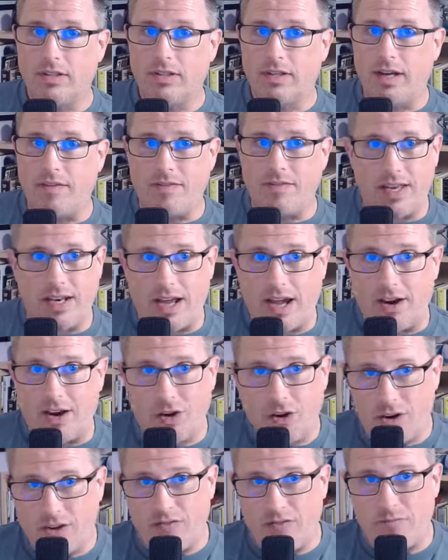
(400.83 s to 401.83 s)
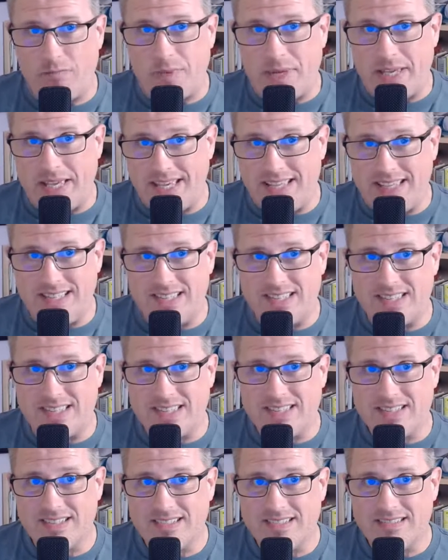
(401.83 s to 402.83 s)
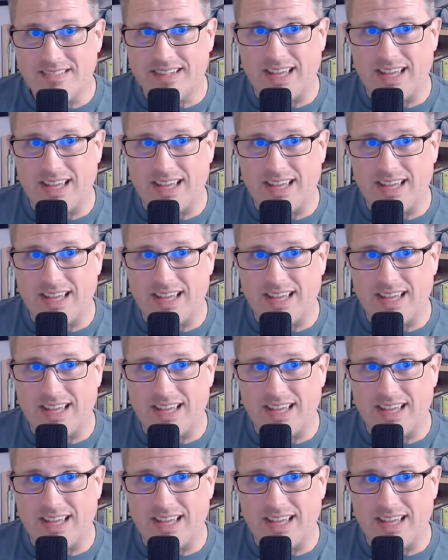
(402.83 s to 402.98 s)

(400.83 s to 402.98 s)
Have they not heard of bees?